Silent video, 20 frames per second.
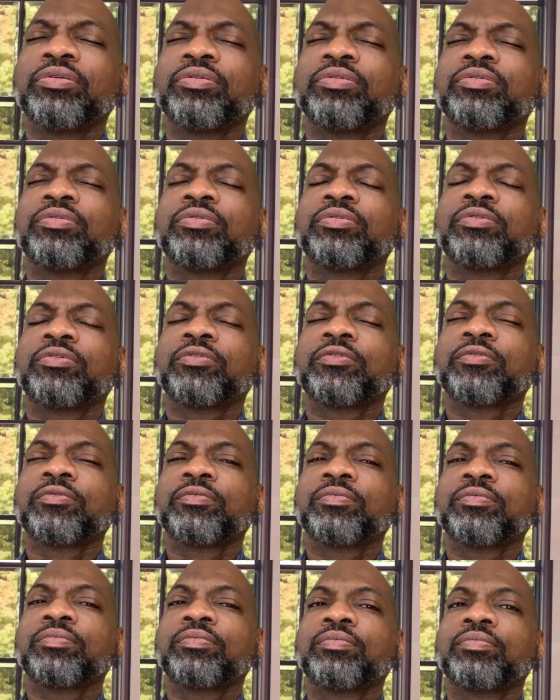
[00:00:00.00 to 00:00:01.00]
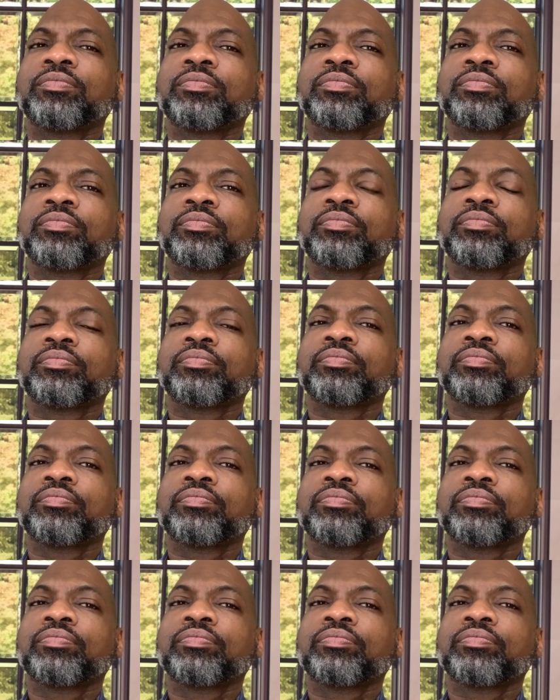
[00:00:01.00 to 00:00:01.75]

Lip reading: Nobody speaks.